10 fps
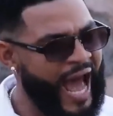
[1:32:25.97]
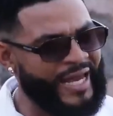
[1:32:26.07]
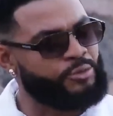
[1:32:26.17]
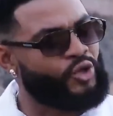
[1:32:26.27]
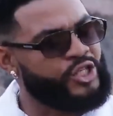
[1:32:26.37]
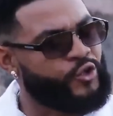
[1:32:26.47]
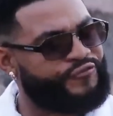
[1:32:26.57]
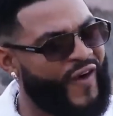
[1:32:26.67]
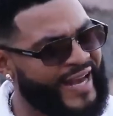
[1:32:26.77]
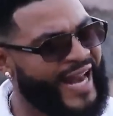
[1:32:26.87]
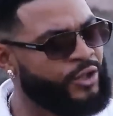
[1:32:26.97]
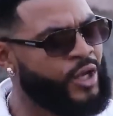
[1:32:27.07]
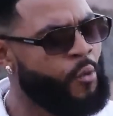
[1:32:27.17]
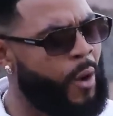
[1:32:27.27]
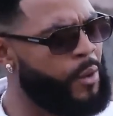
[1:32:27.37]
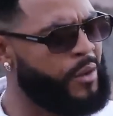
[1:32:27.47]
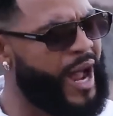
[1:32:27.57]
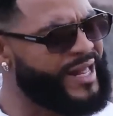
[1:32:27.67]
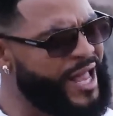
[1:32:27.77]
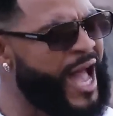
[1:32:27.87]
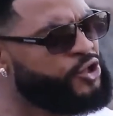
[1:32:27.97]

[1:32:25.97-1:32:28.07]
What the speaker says: and I'm trying to find out. Are you